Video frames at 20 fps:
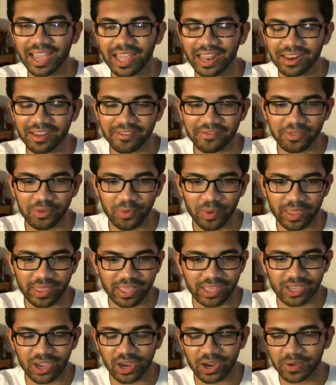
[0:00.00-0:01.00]
I love the way
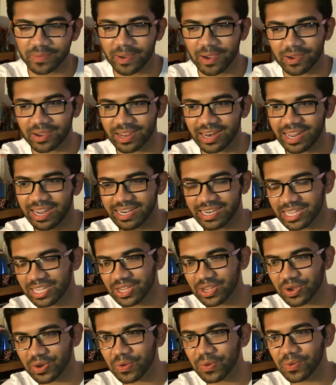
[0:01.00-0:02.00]
they talk about
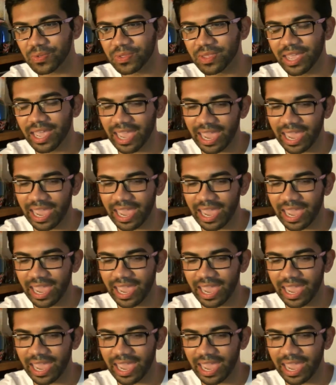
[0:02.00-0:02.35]
collecting gold